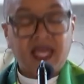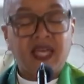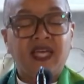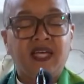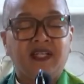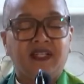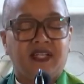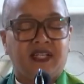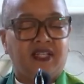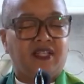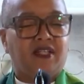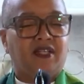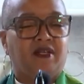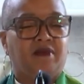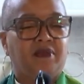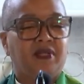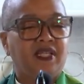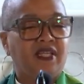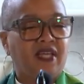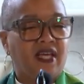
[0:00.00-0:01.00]
healing
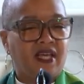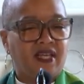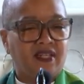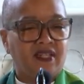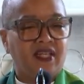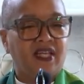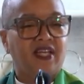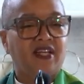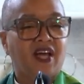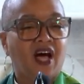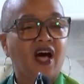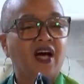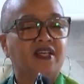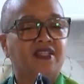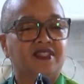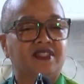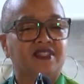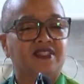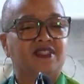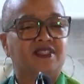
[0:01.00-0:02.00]
begin in
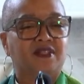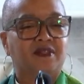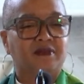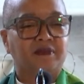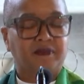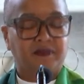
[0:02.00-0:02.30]
us.